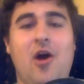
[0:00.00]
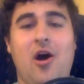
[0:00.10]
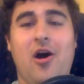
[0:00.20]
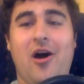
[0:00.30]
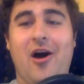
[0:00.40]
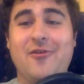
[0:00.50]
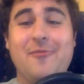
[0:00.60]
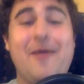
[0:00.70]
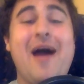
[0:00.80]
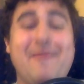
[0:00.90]
a
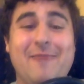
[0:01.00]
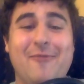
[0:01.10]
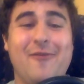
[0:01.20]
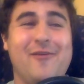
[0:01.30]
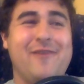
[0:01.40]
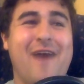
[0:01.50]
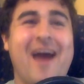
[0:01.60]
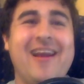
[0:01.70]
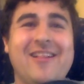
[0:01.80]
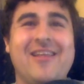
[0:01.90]
new Batman movie,
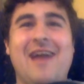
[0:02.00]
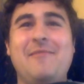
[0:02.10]
finally.